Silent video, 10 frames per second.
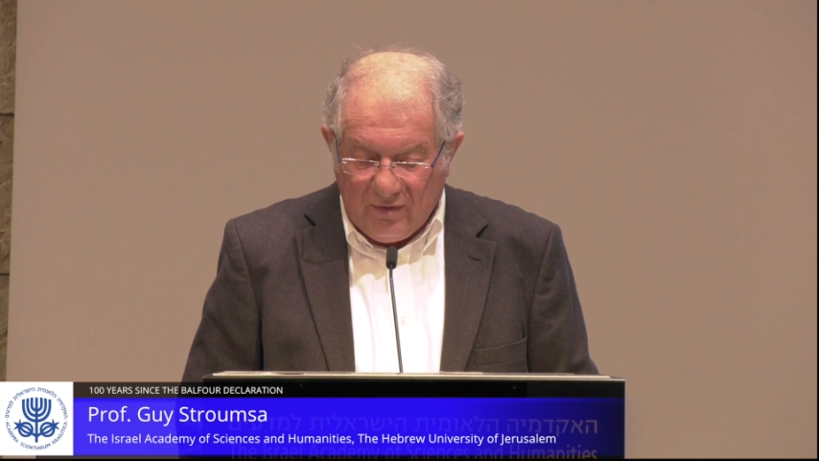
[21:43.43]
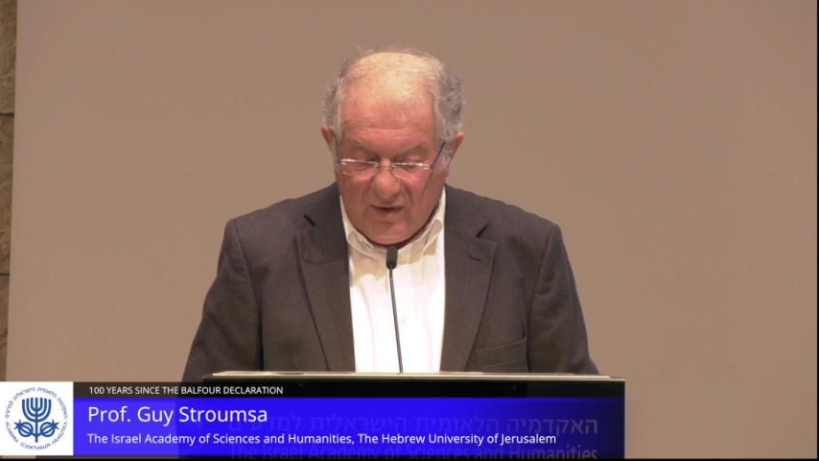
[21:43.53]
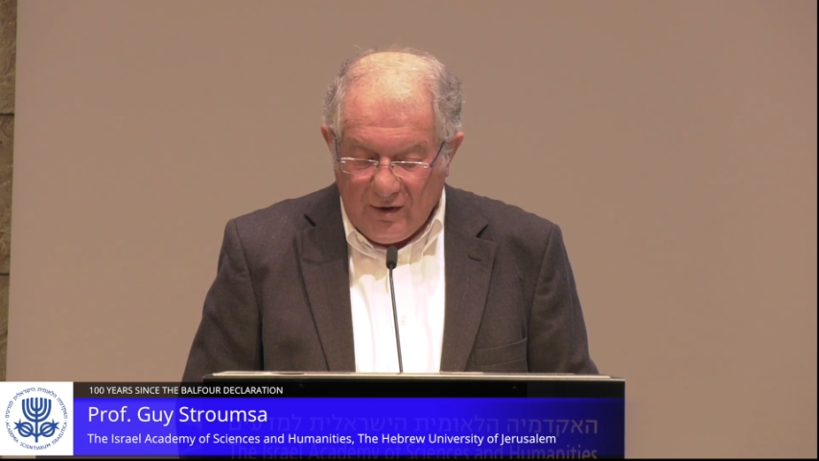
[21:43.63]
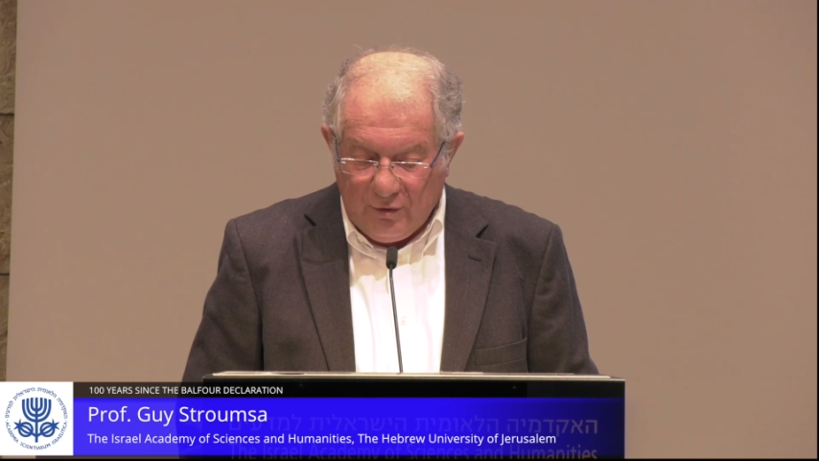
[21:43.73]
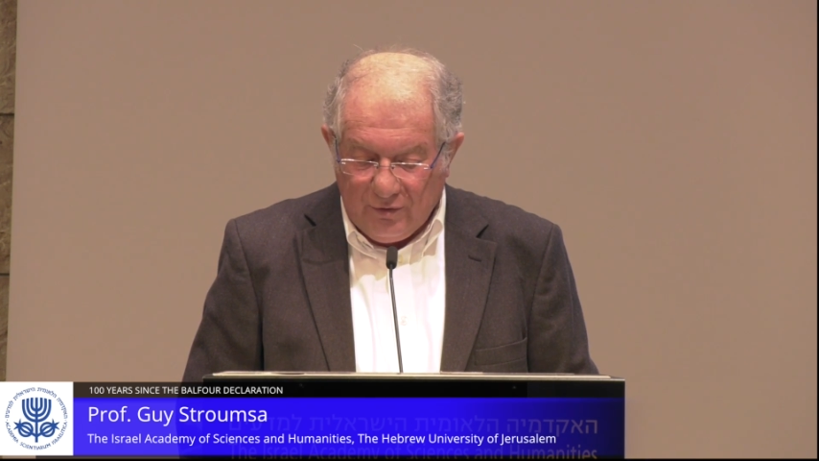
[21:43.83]

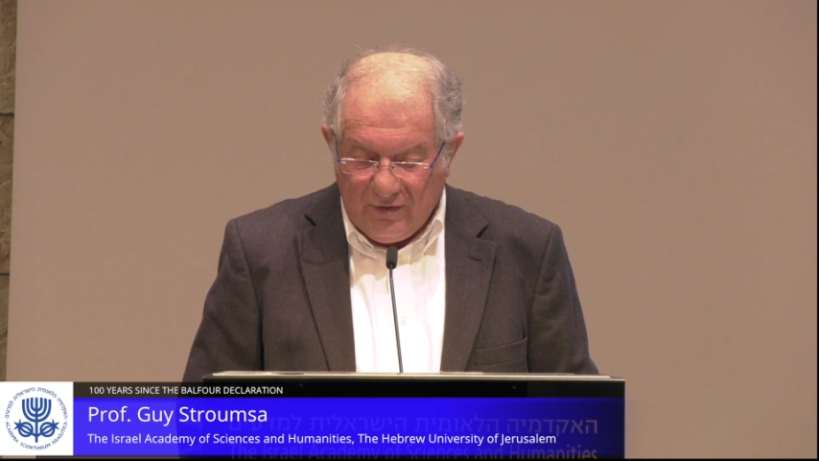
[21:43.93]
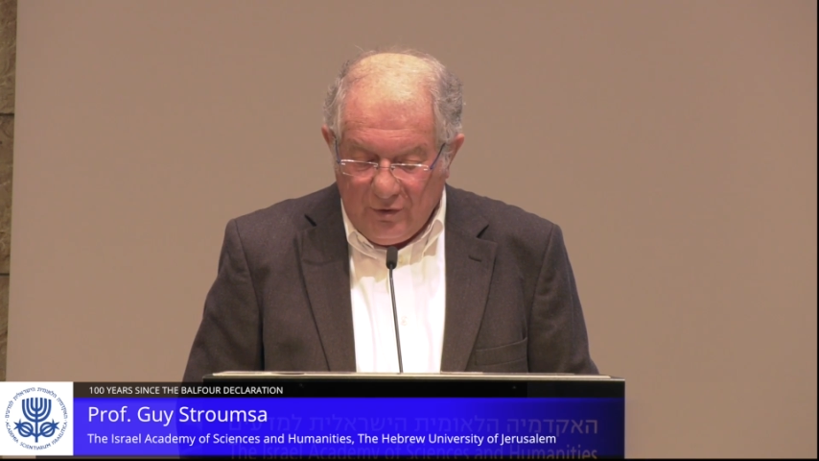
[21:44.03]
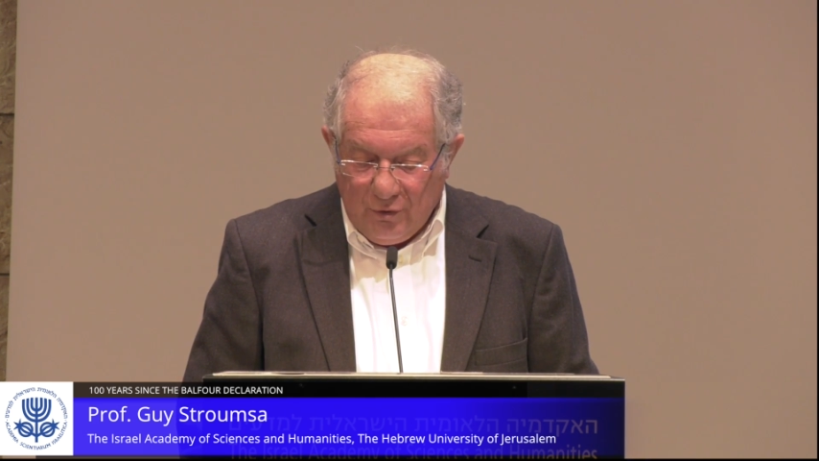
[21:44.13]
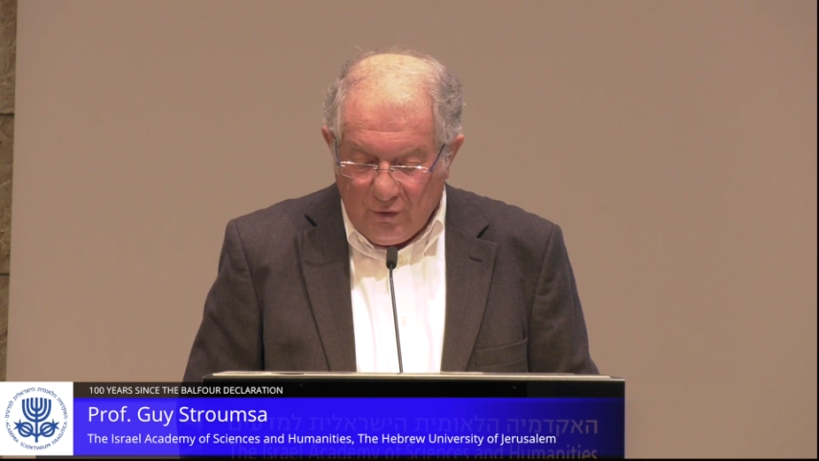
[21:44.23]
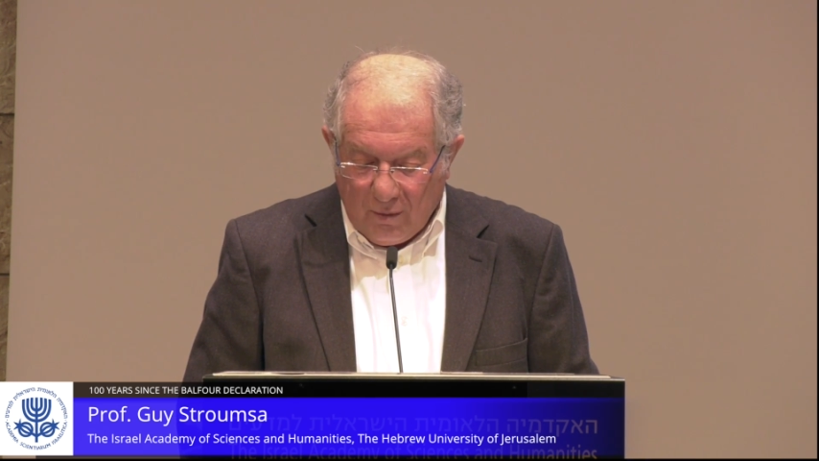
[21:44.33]
thinkers
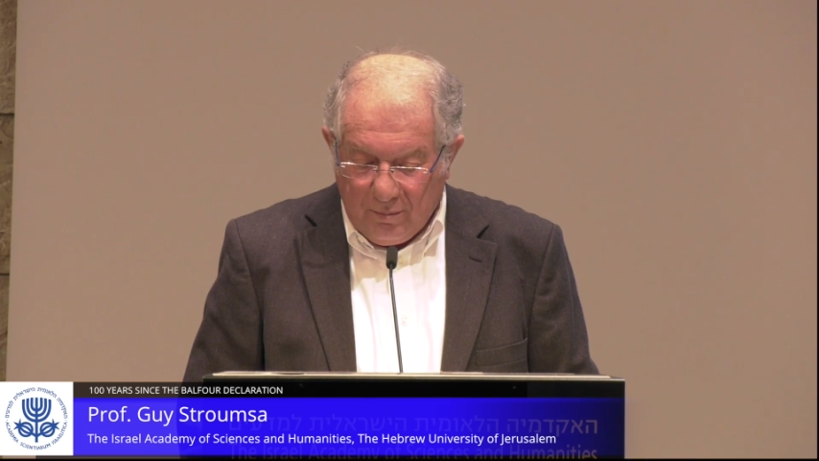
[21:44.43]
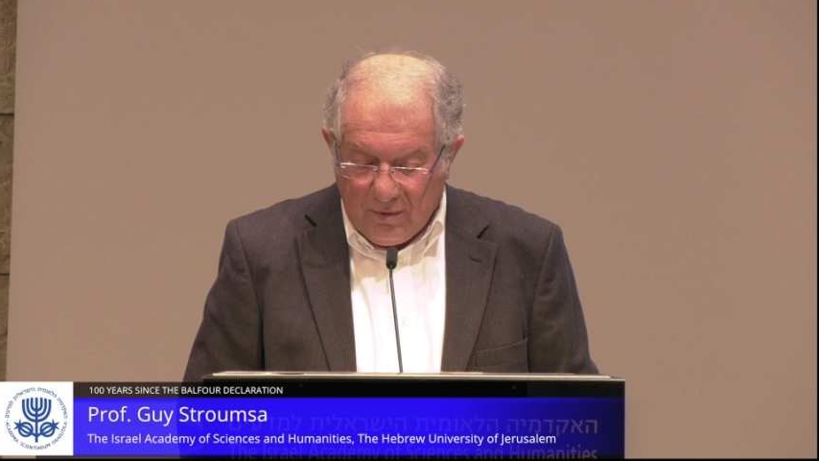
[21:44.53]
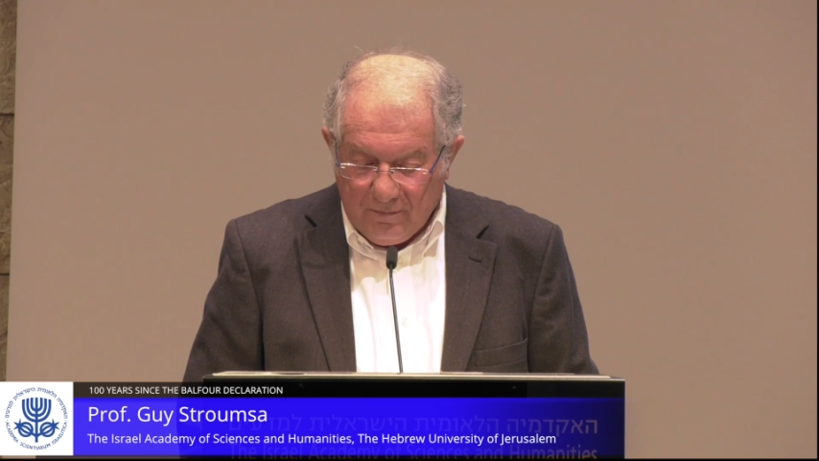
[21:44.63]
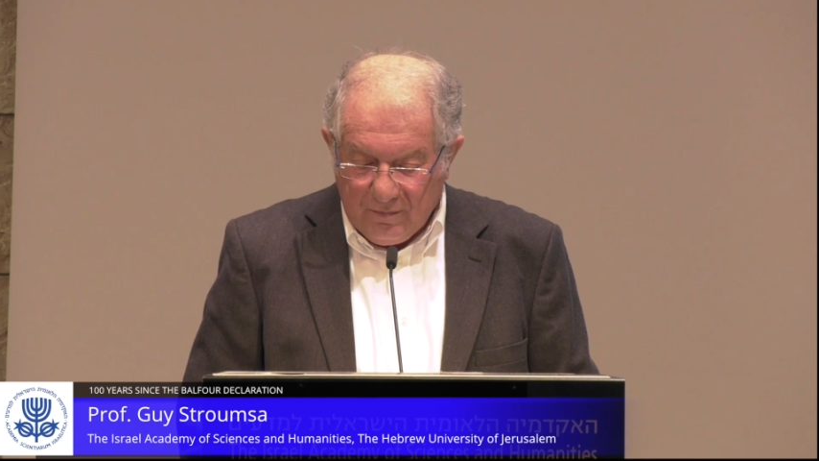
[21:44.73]
in Europe.